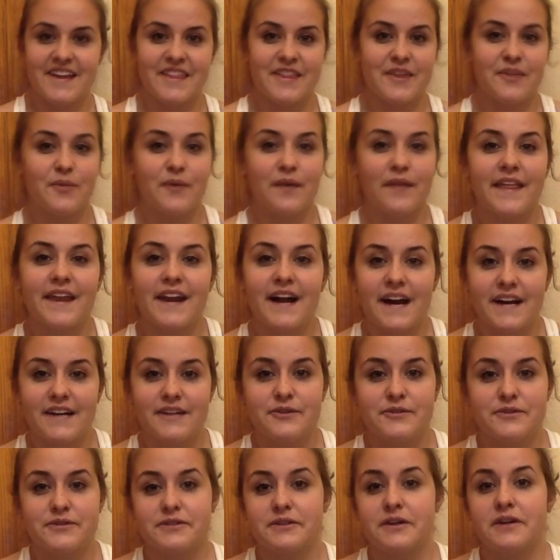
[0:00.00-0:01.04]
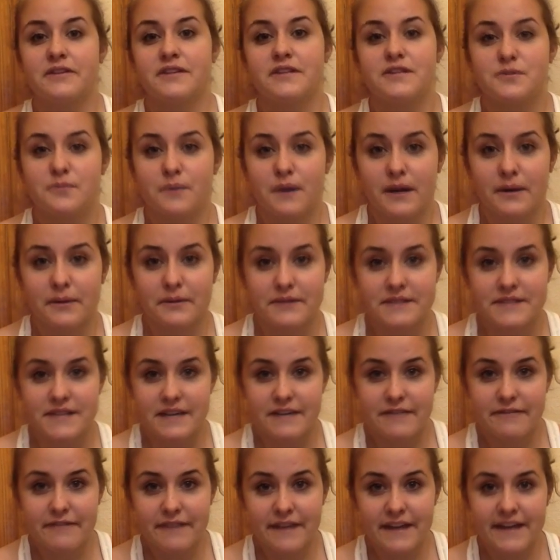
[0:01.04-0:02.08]
The one that I do is called the 21
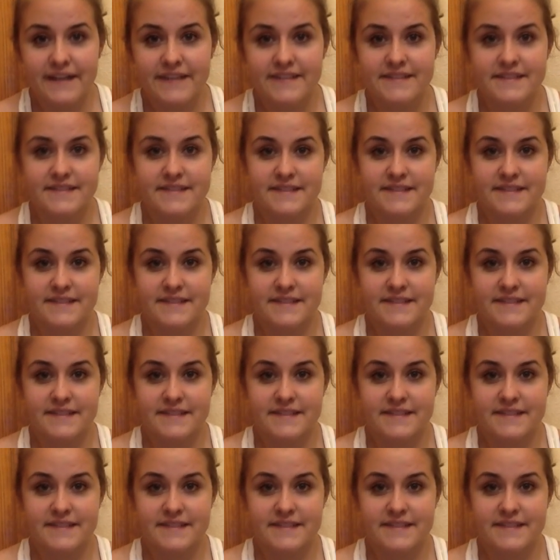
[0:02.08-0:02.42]
Day Fix.